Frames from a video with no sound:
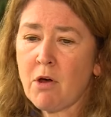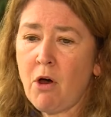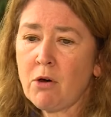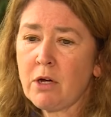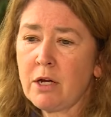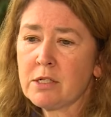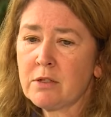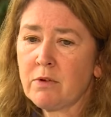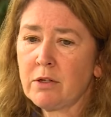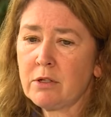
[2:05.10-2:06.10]
all kinds
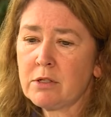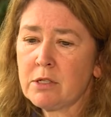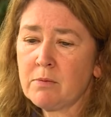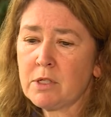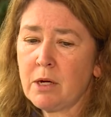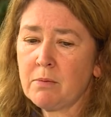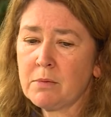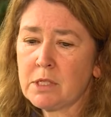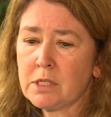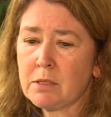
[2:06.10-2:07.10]
of other
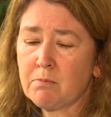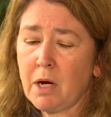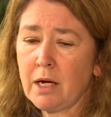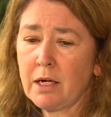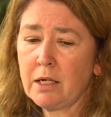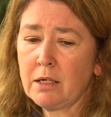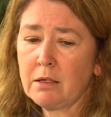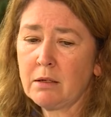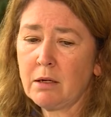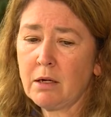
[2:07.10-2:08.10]
symptoms. My
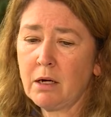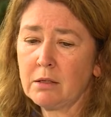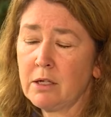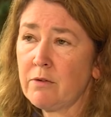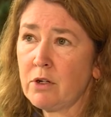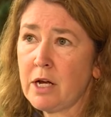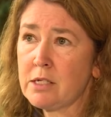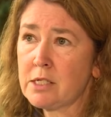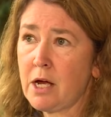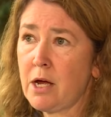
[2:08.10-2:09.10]
liver
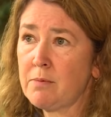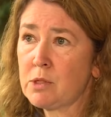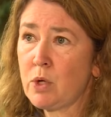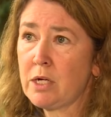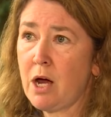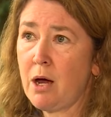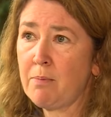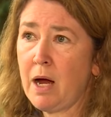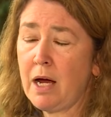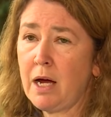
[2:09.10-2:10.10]
enzymes went up.
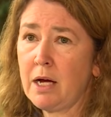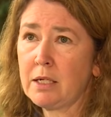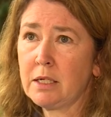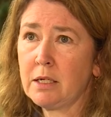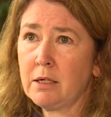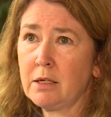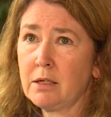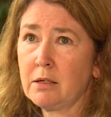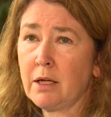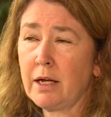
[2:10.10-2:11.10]
I had
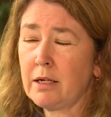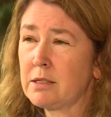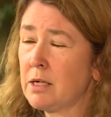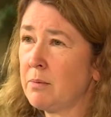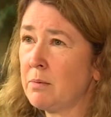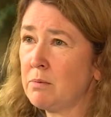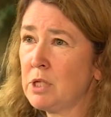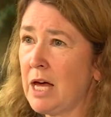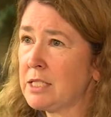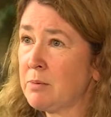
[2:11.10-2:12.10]
like some
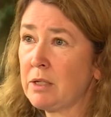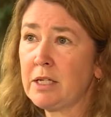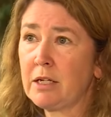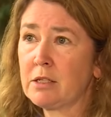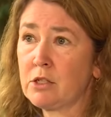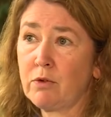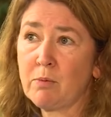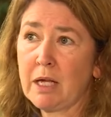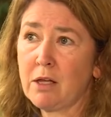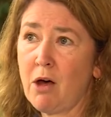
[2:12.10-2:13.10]
plasma leakage from
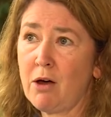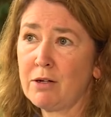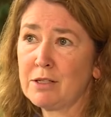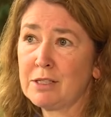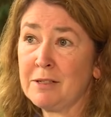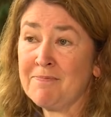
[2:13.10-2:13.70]
my lungs.